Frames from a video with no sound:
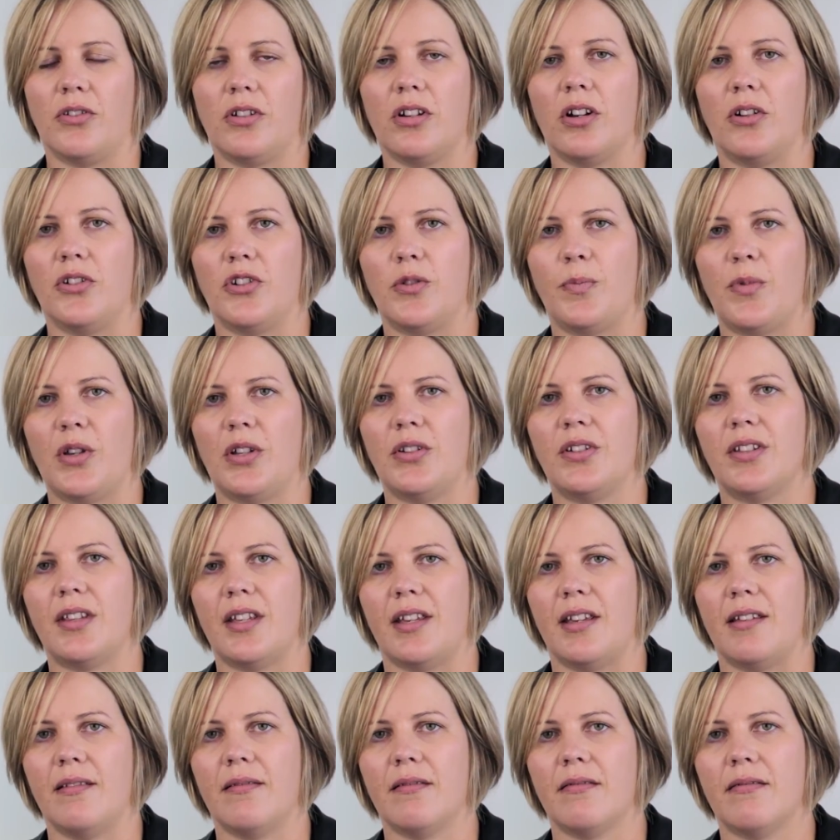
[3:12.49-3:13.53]
contribute to
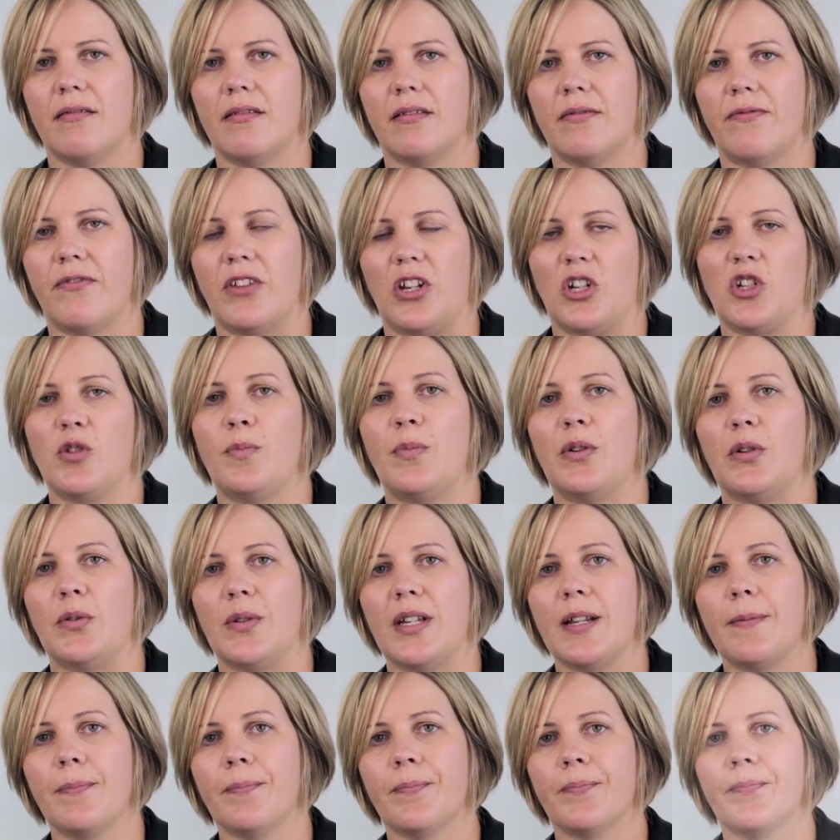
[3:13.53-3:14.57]
the finished
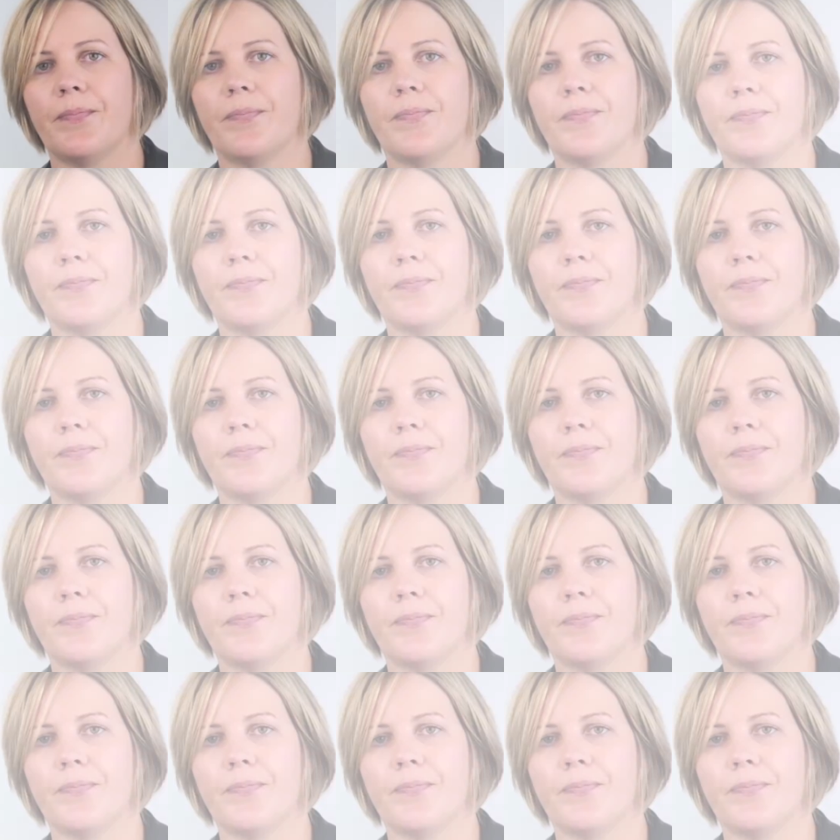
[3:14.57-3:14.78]
building.